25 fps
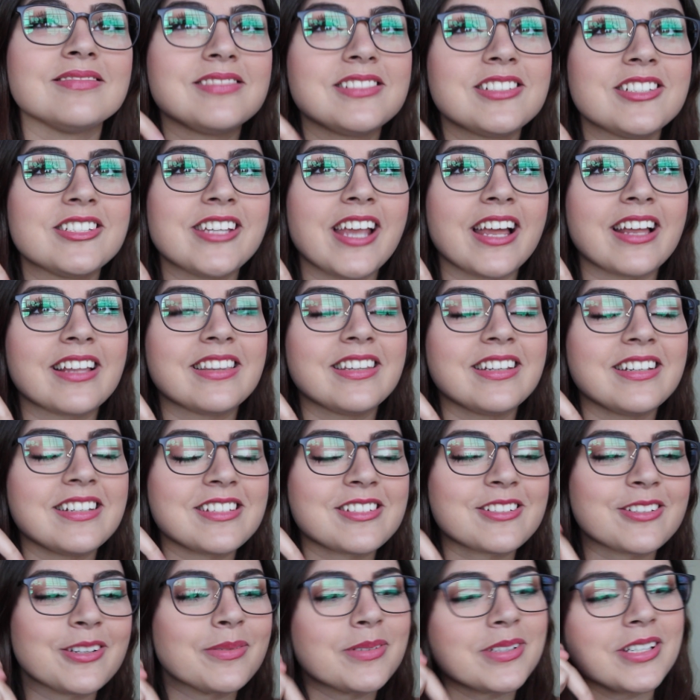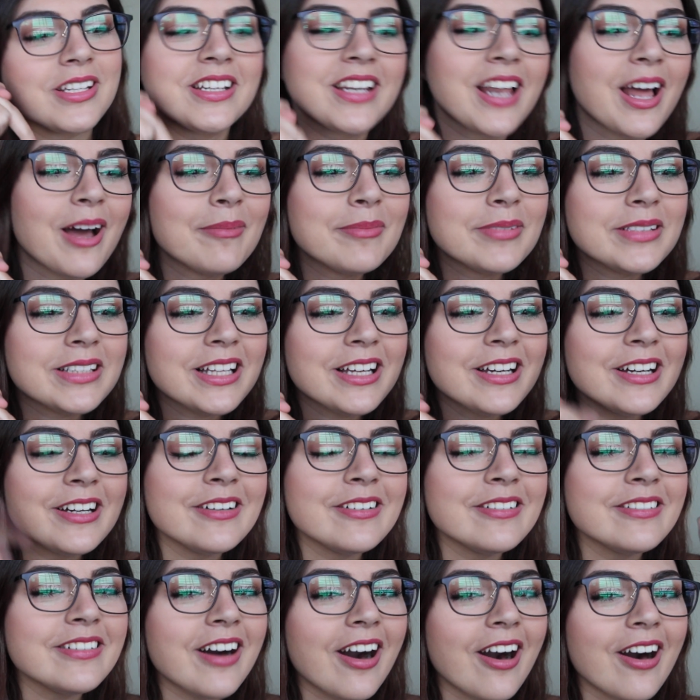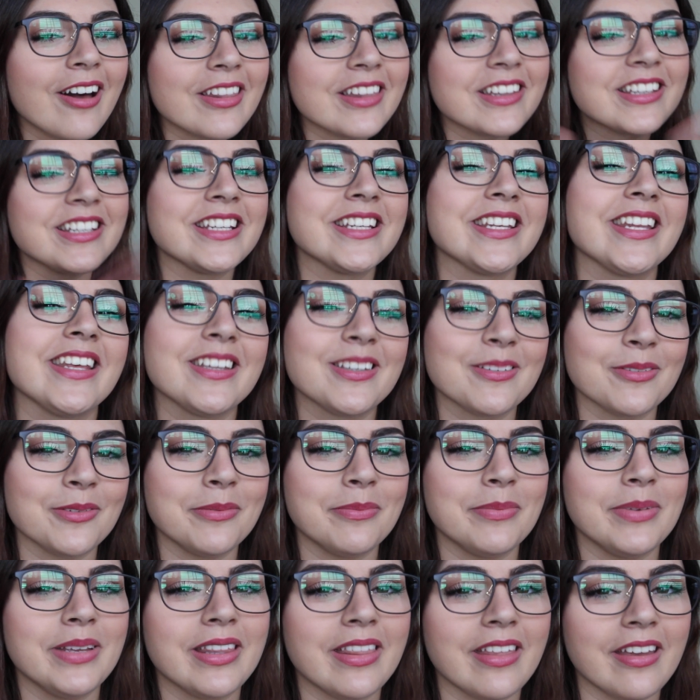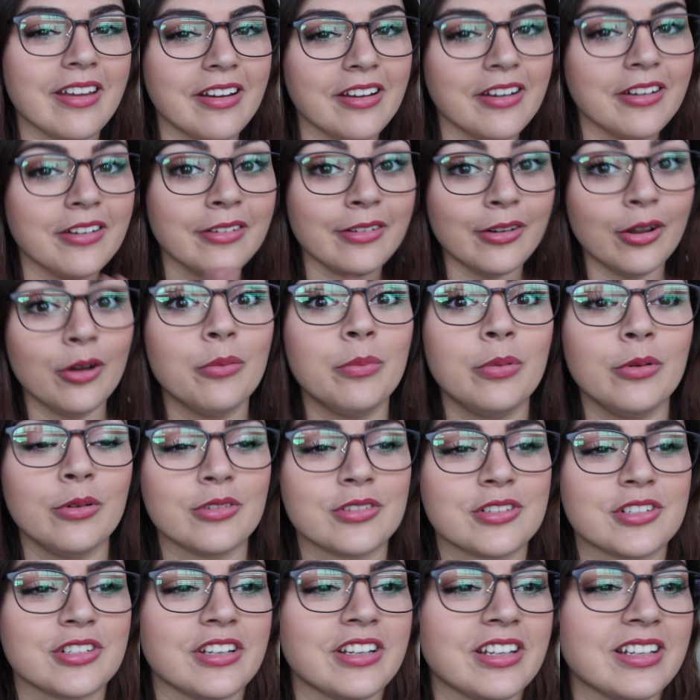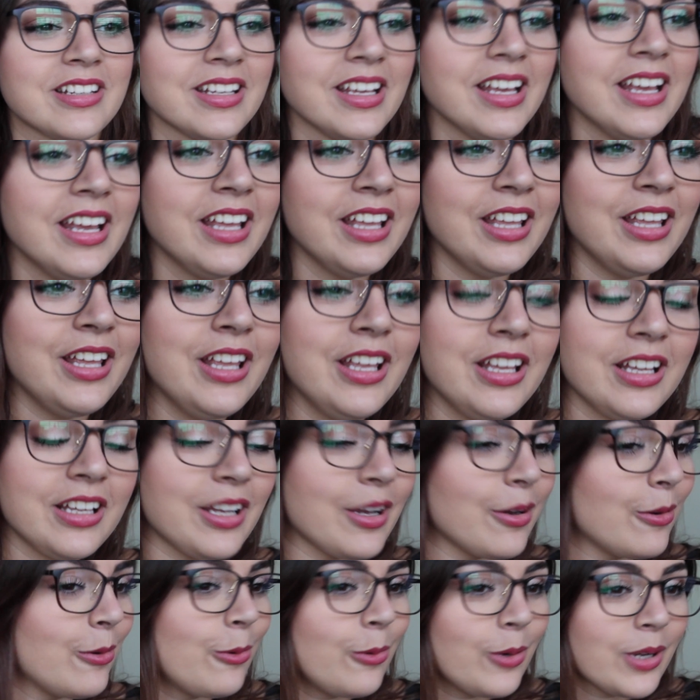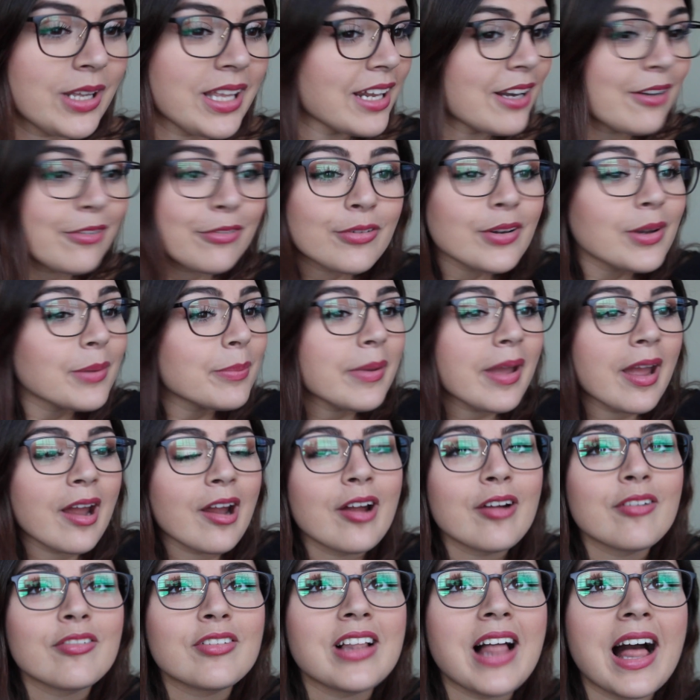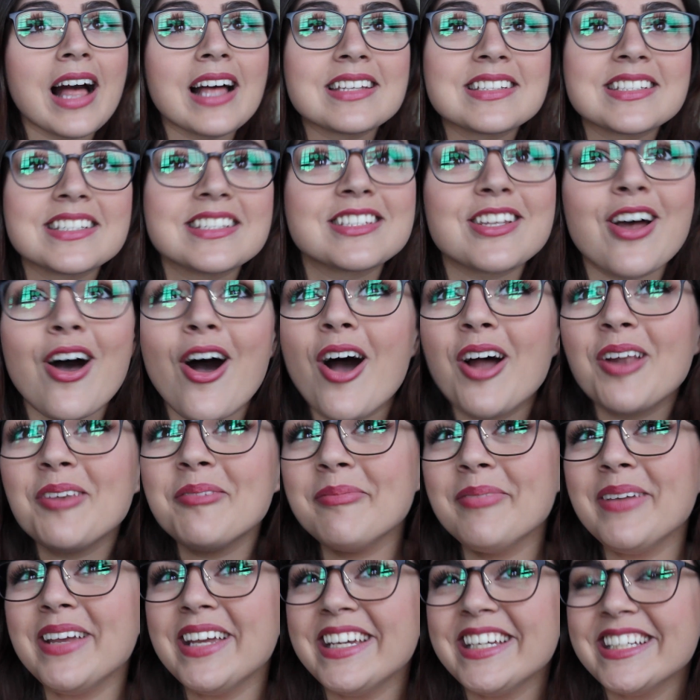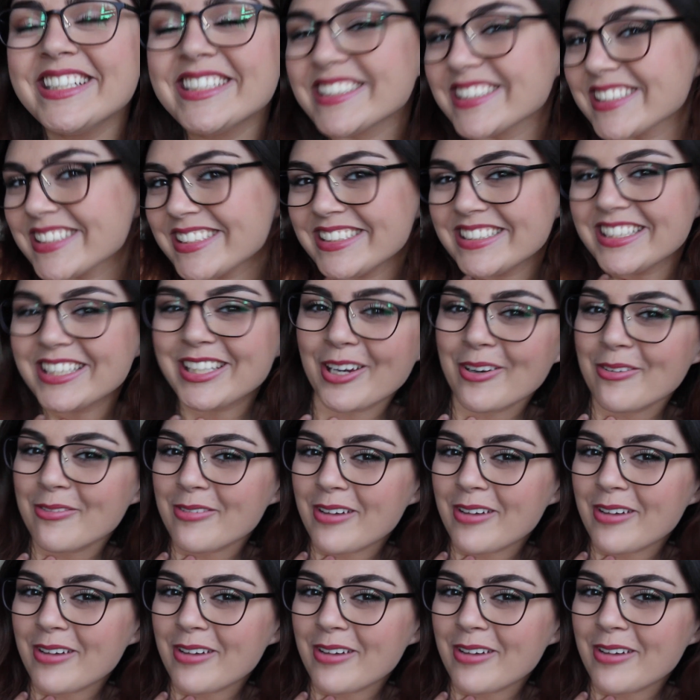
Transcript: check the description down below. All the details will be there. No bullshit. Go get a free pair of glasses on me. You're